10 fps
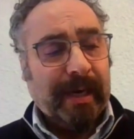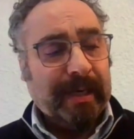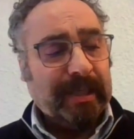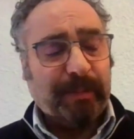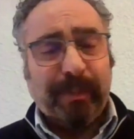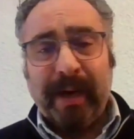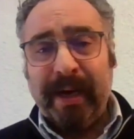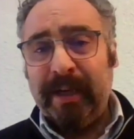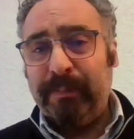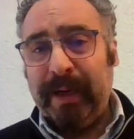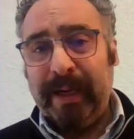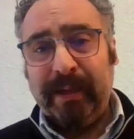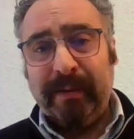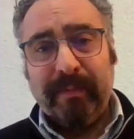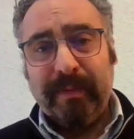and inspired
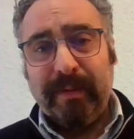by,